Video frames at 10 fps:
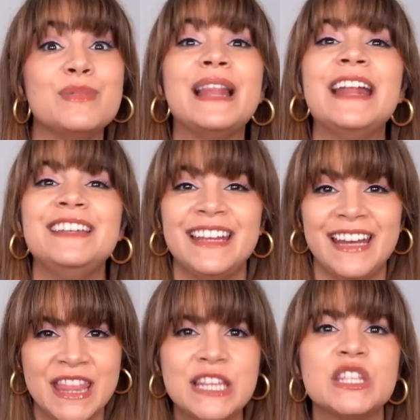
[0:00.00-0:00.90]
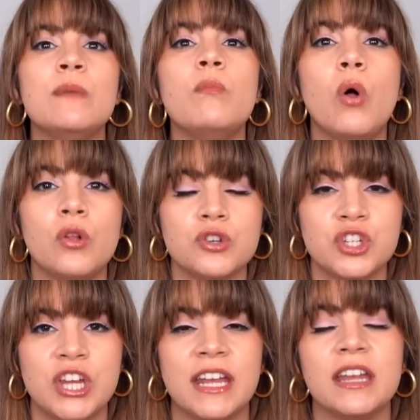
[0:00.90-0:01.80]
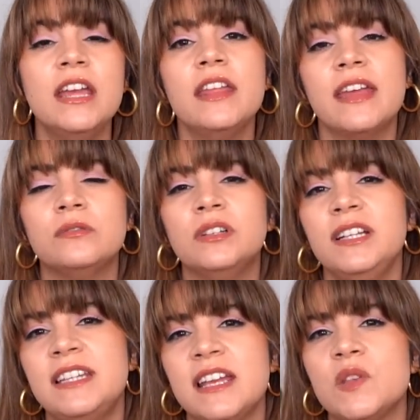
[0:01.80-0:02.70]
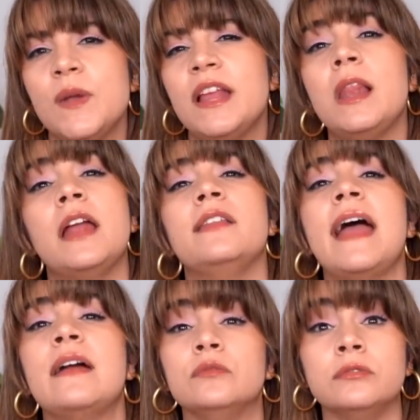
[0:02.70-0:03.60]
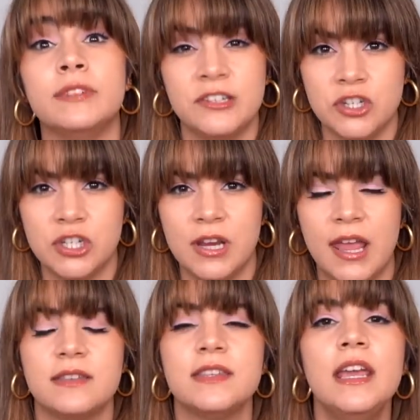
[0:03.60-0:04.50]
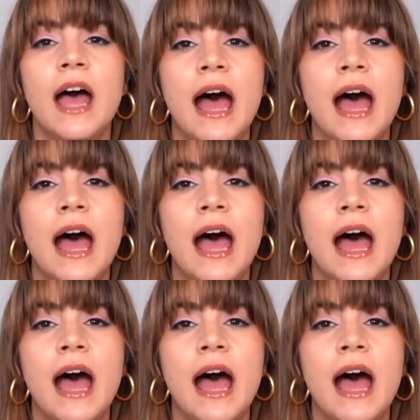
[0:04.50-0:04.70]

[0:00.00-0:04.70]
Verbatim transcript: blended in this emulsion that really takes away a lot of that richness.